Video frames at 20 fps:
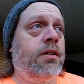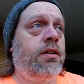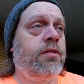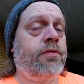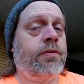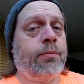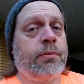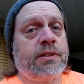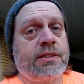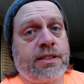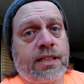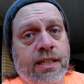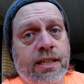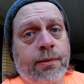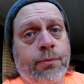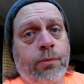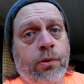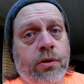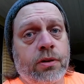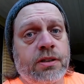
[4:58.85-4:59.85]
from a second
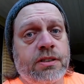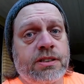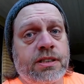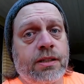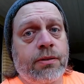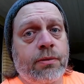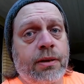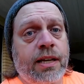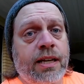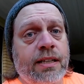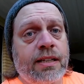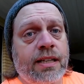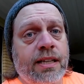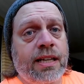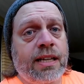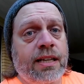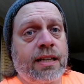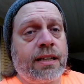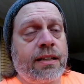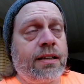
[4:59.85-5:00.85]
mortgage that we had to
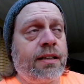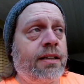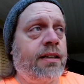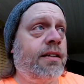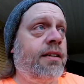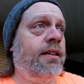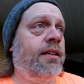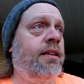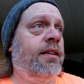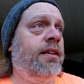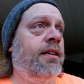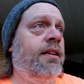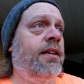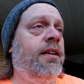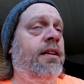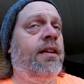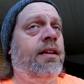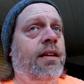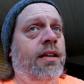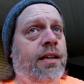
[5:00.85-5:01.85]
get
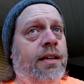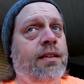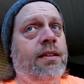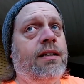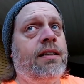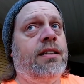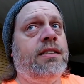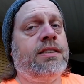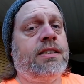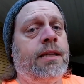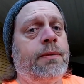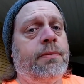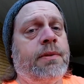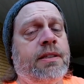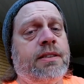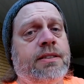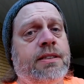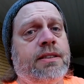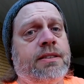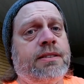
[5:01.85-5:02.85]
into the
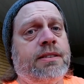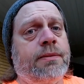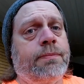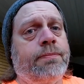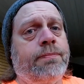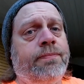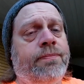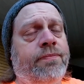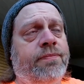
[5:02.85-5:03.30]
septic system,